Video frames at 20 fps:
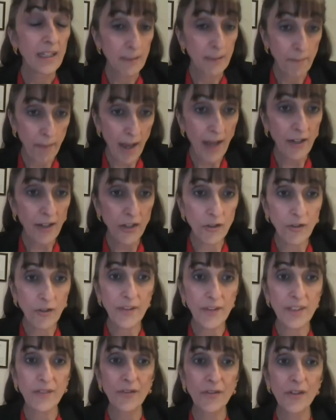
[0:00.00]
The pattern
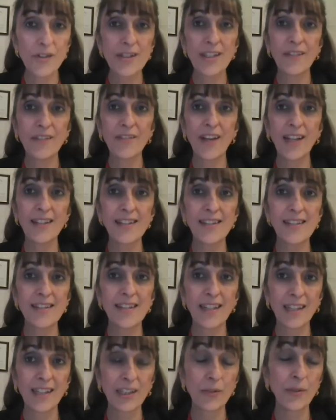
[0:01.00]
of adverse events,
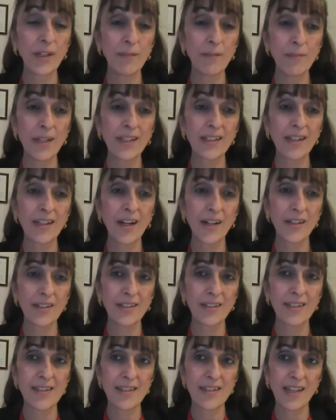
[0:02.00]
including
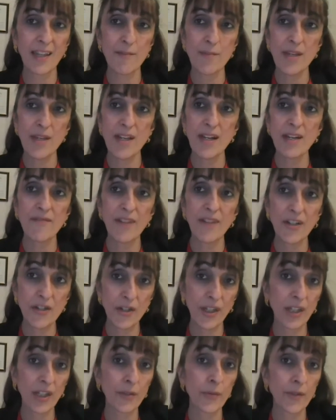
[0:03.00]
myocardial ischemia,
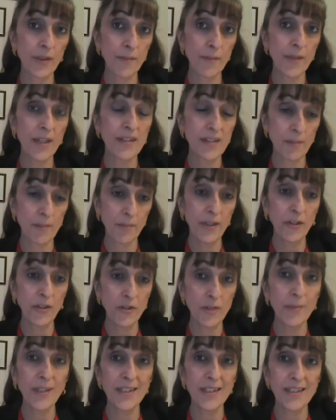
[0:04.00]
ventricular arrhythmias, appeared
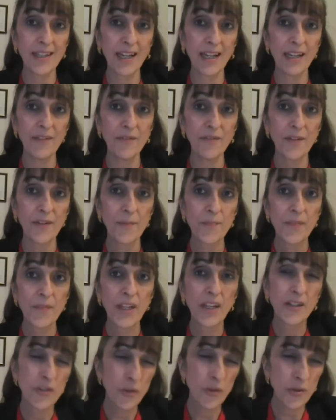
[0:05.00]
to be safe,
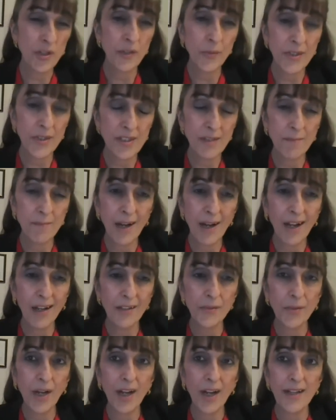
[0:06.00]
though there was a
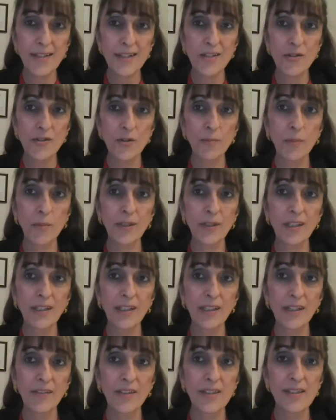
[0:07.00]
mild rise in troponin
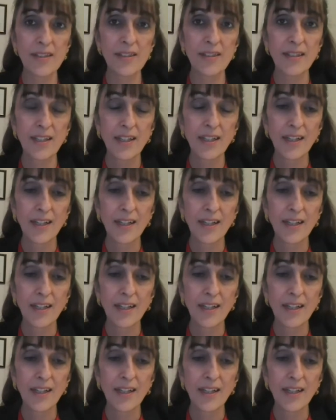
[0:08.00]
levels.